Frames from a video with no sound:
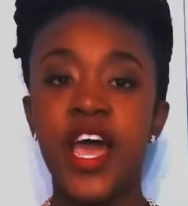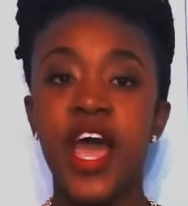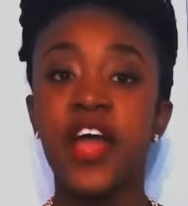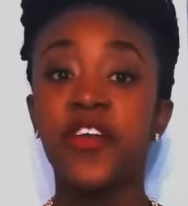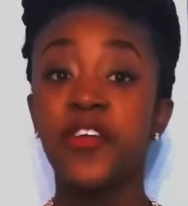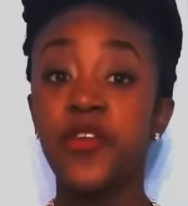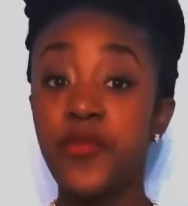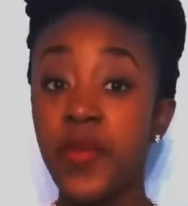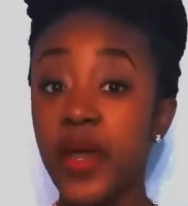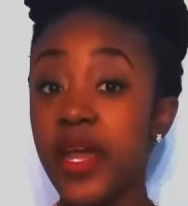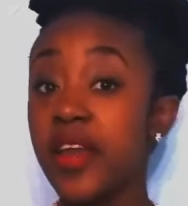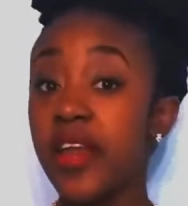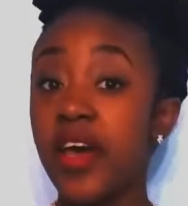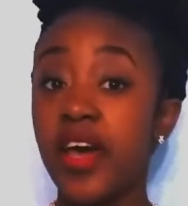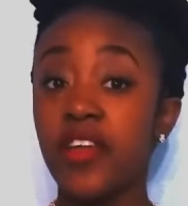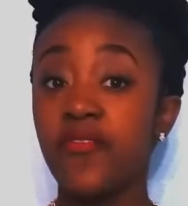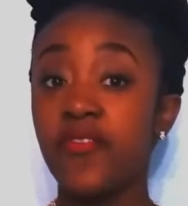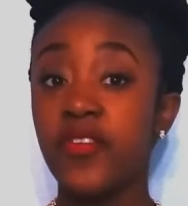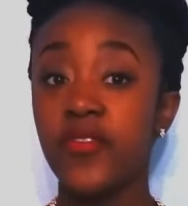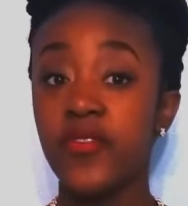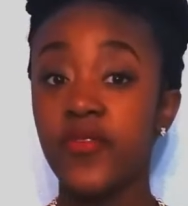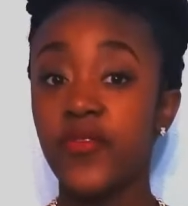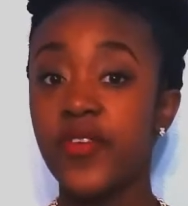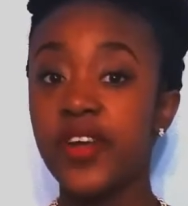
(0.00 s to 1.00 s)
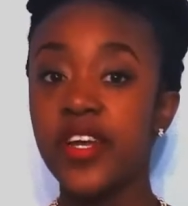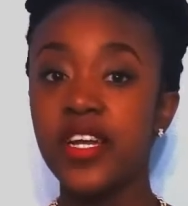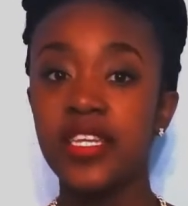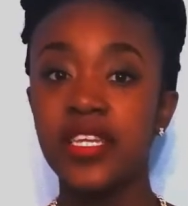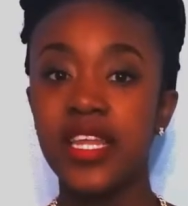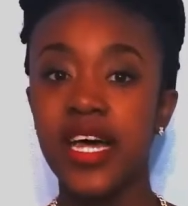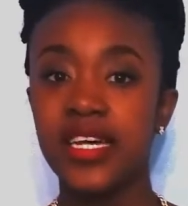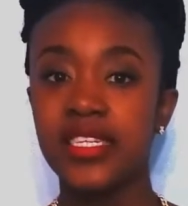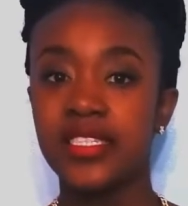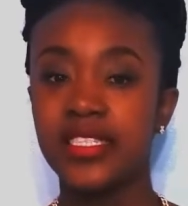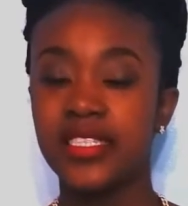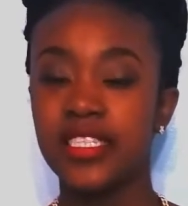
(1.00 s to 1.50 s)
And you may not have even
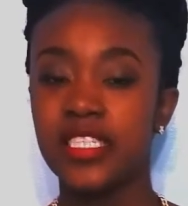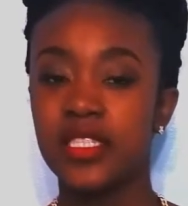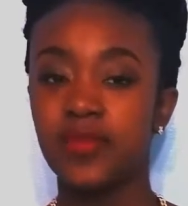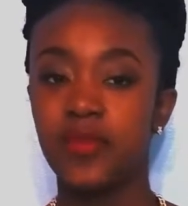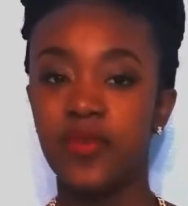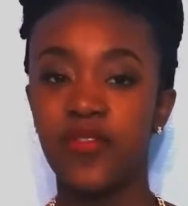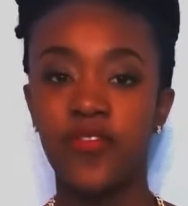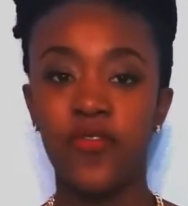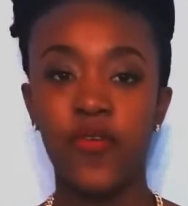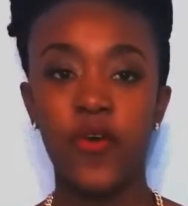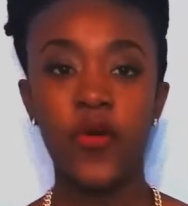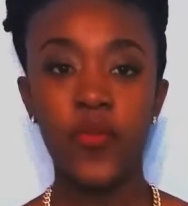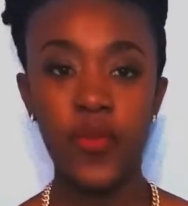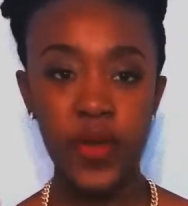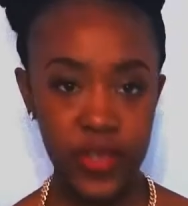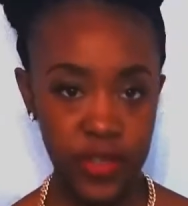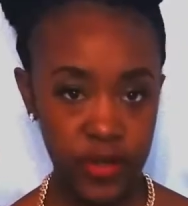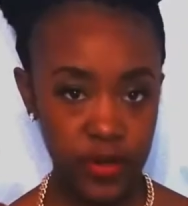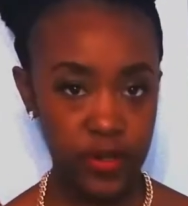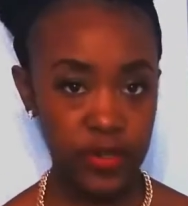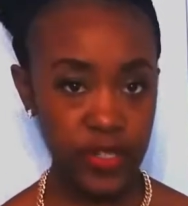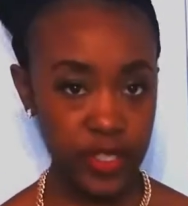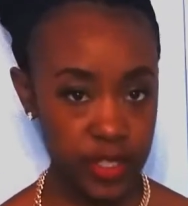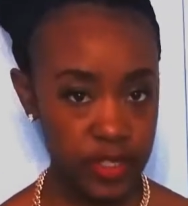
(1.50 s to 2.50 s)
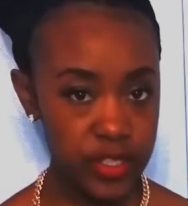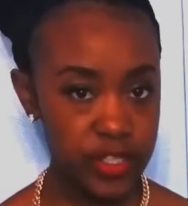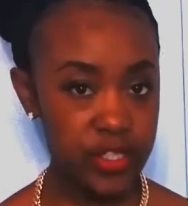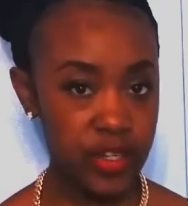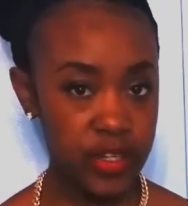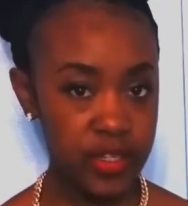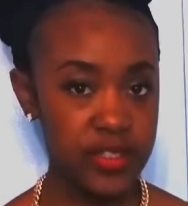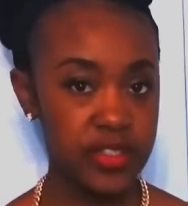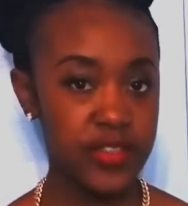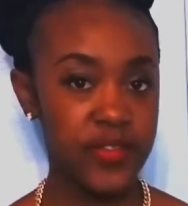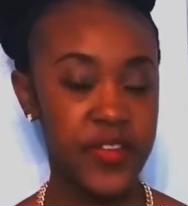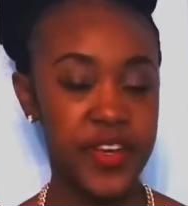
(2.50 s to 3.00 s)
realized this before, but you'll
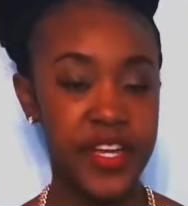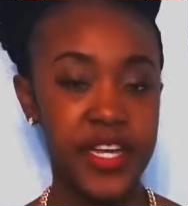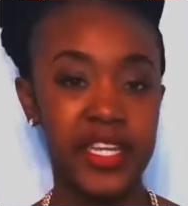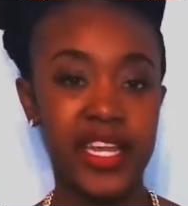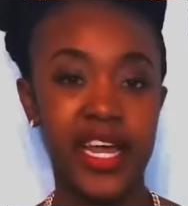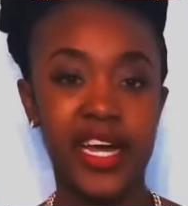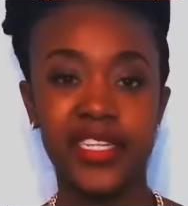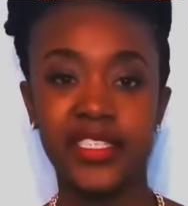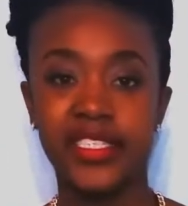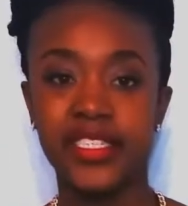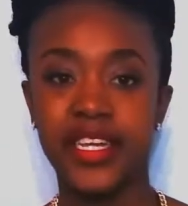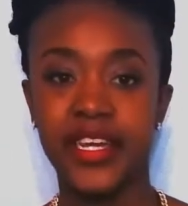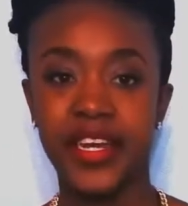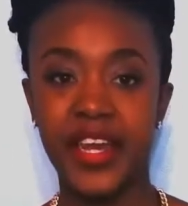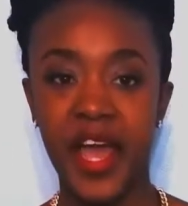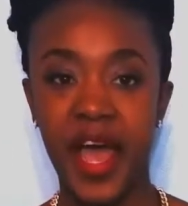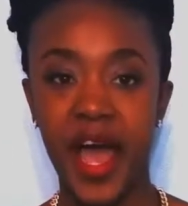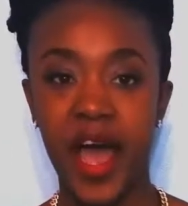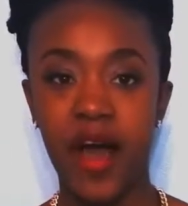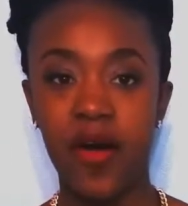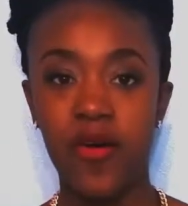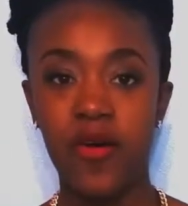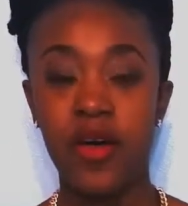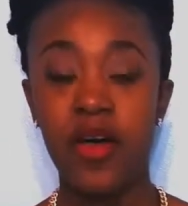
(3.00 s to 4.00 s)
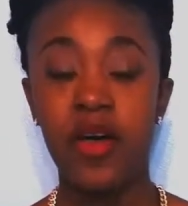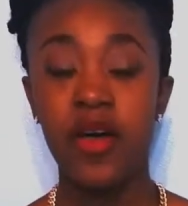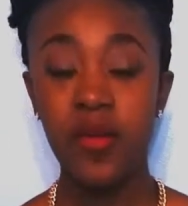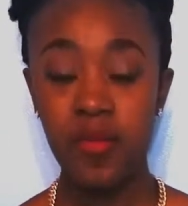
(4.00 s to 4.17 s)
start to realize it now.